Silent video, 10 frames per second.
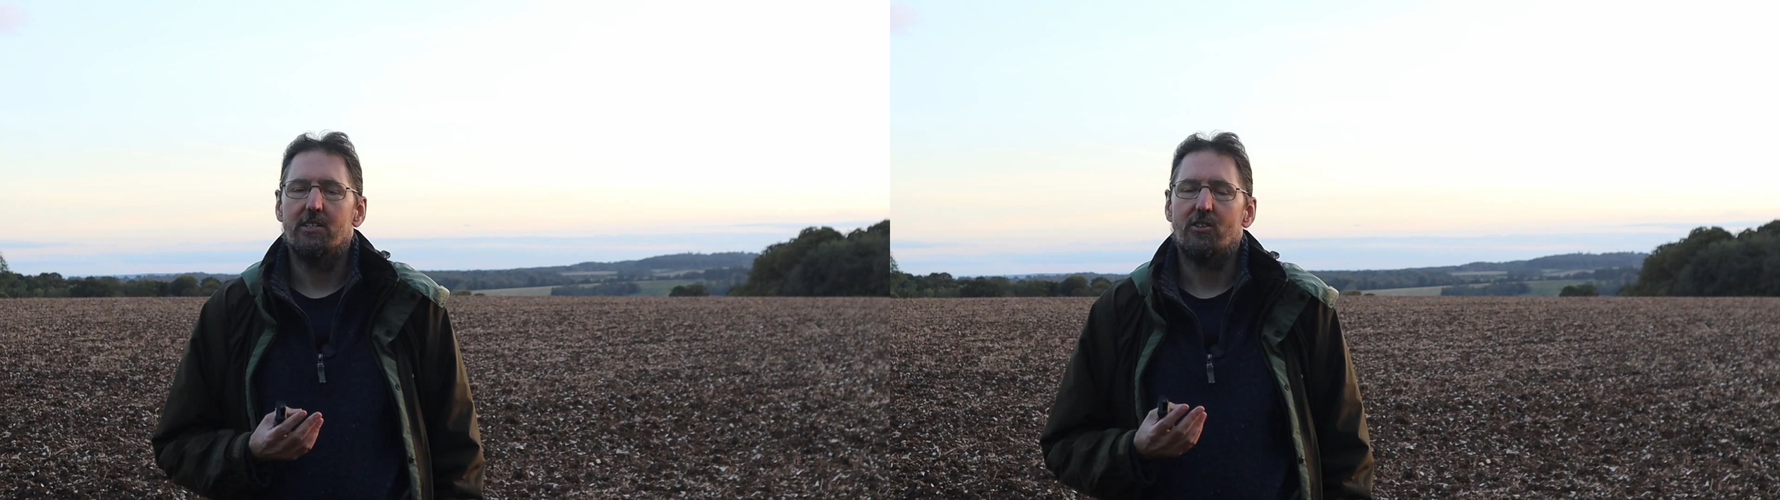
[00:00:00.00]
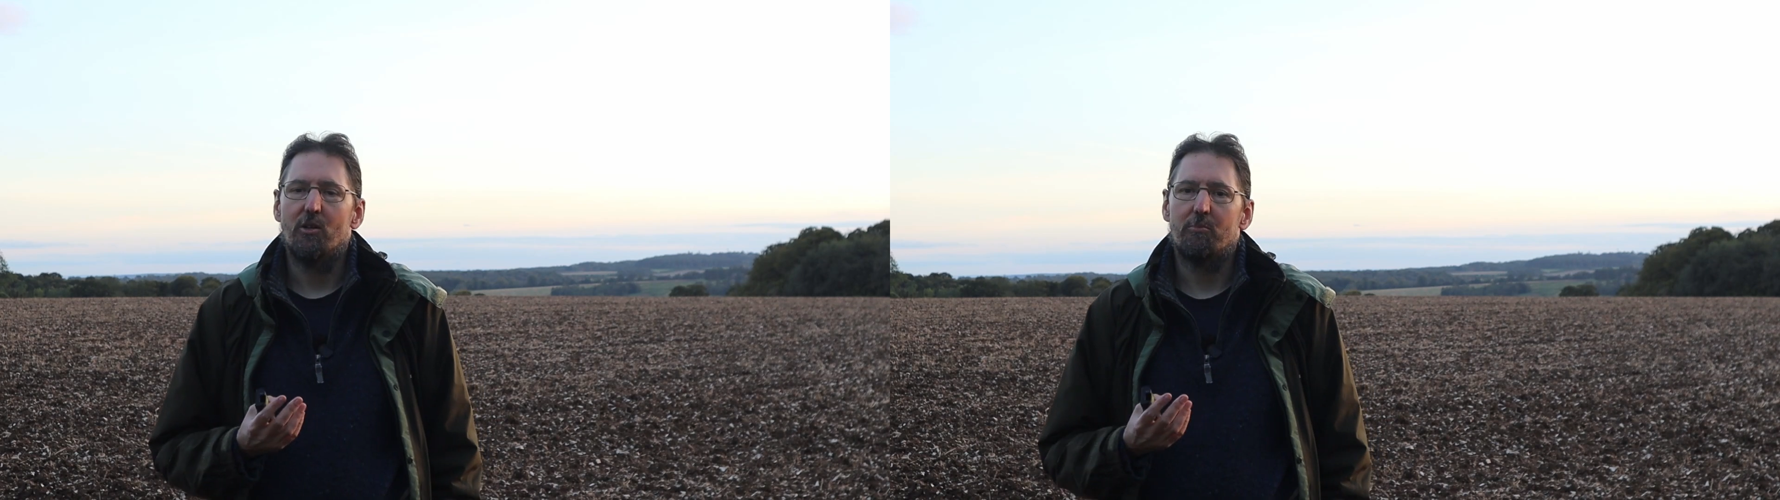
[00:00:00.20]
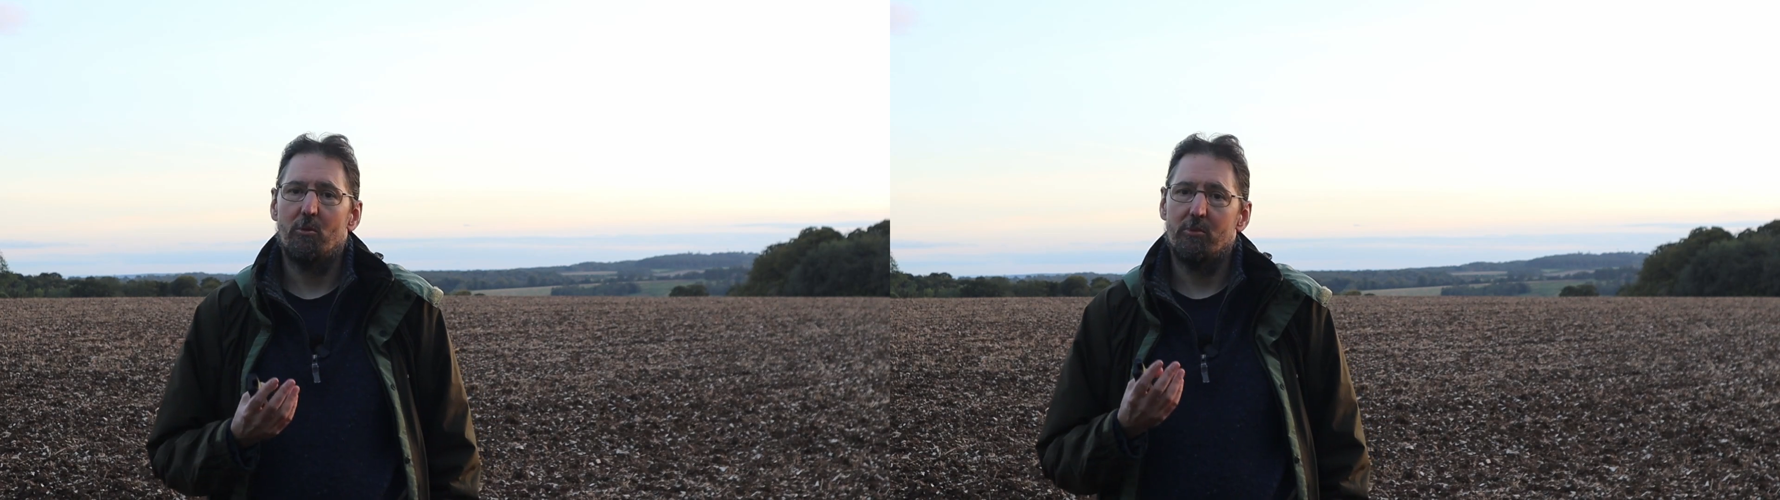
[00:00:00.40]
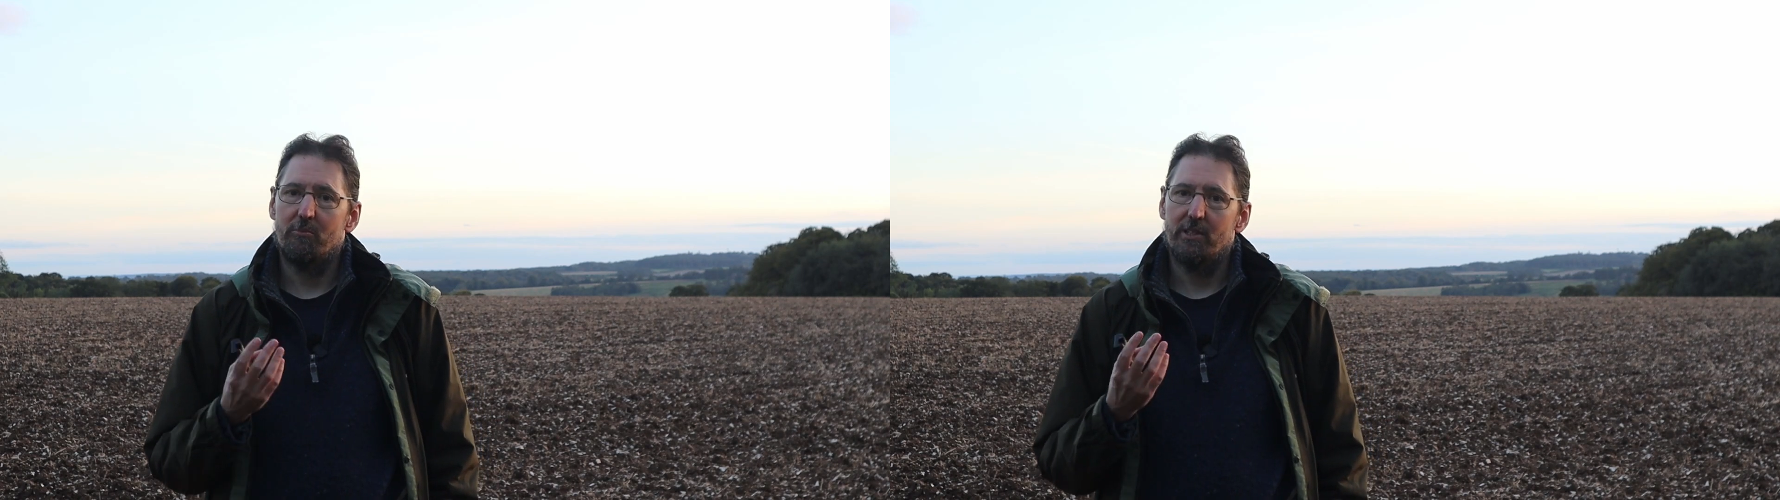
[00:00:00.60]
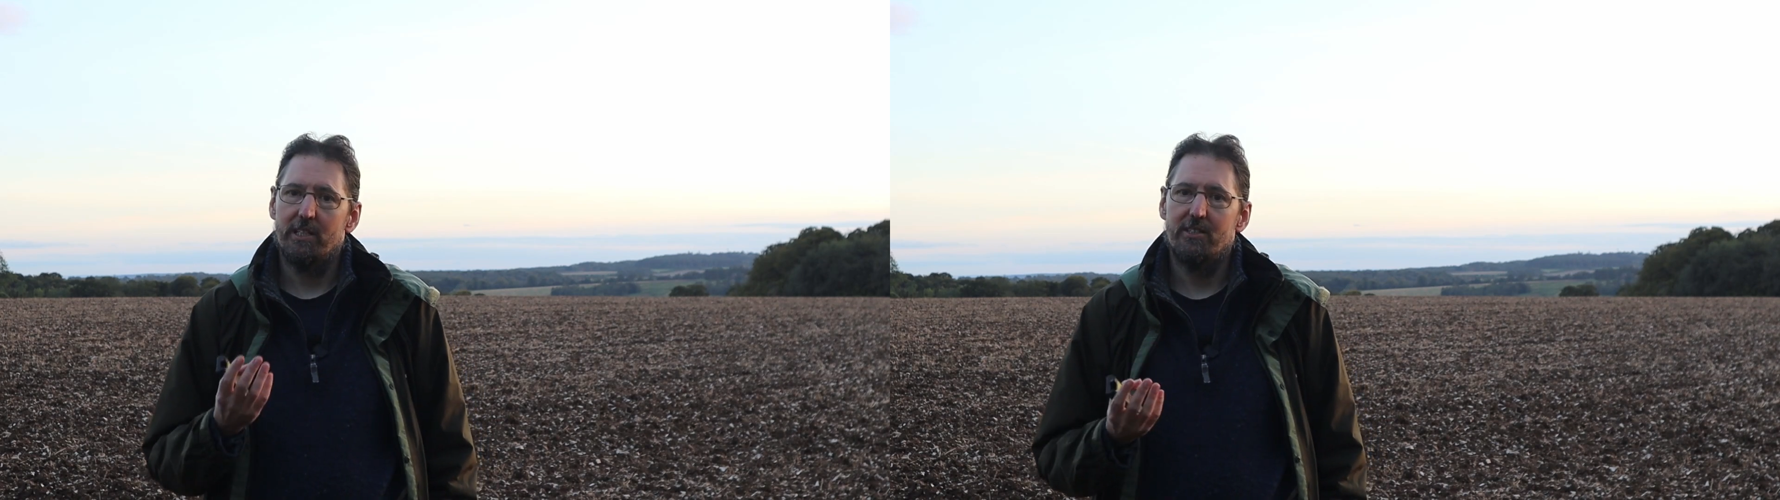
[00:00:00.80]
Is it a
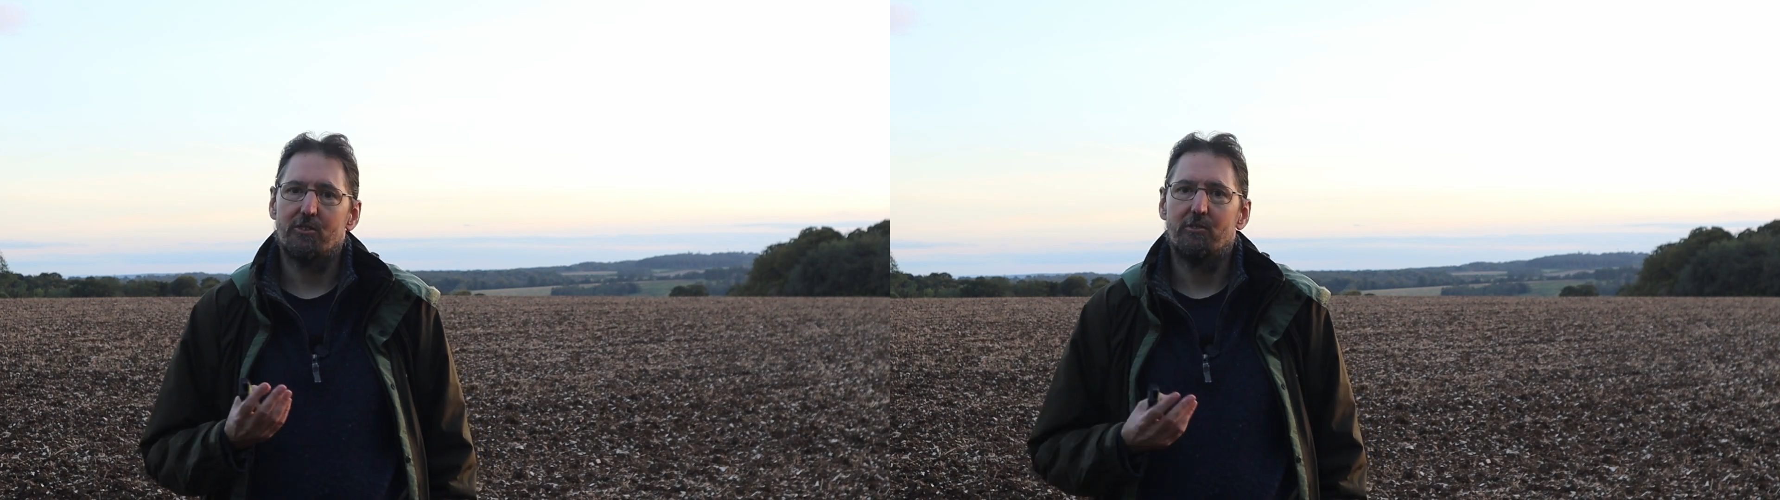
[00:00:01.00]
problem that is a